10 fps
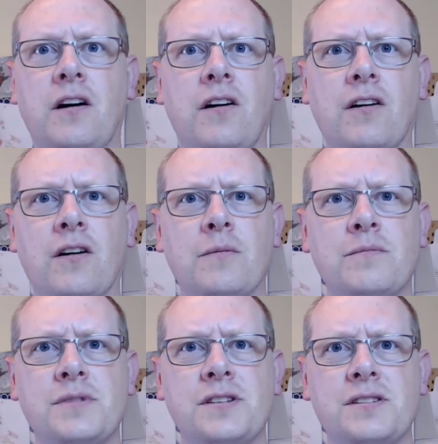
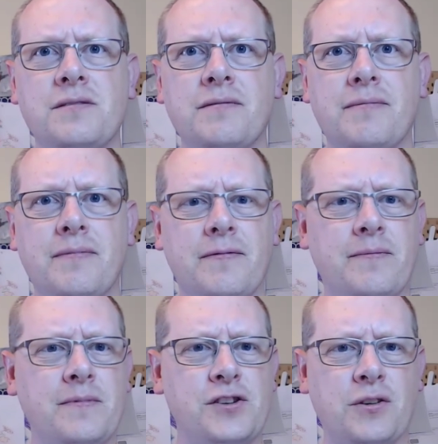Arms,
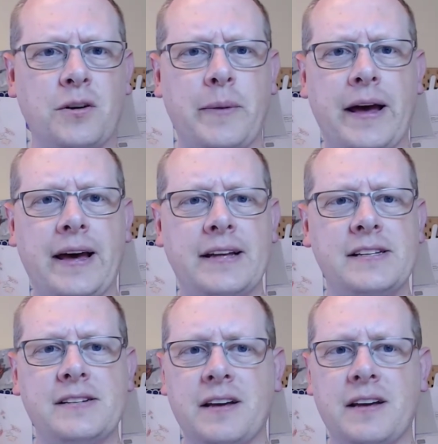shoulder pads,